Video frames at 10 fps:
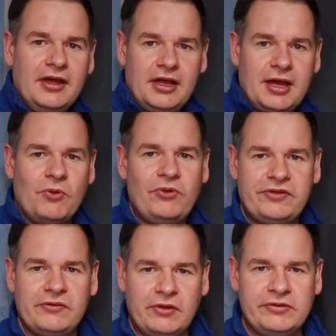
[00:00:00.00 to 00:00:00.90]
I'm
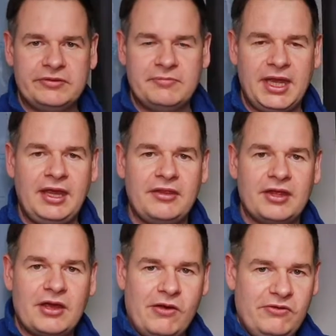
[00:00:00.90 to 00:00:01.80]
also going to make the
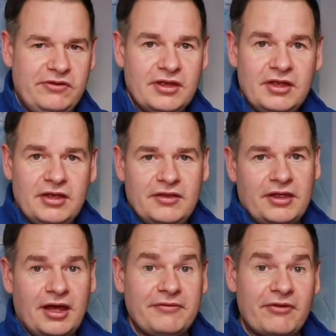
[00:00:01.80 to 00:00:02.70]
code that
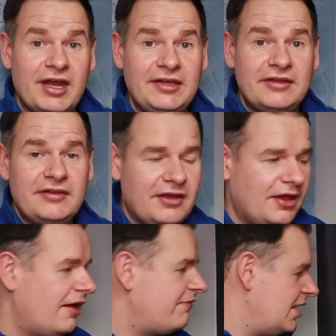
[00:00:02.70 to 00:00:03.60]
I've created
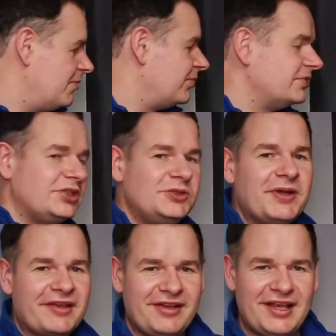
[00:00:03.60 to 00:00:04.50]
available to
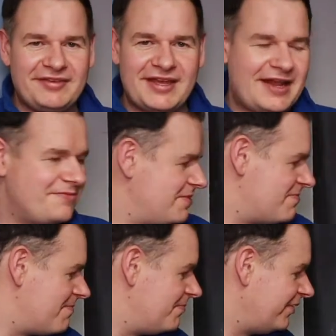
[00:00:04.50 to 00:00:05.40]
Pixelhaze Academy
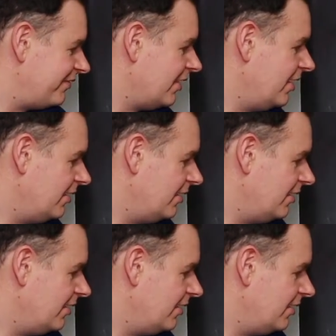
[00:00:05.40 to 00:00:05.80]
members.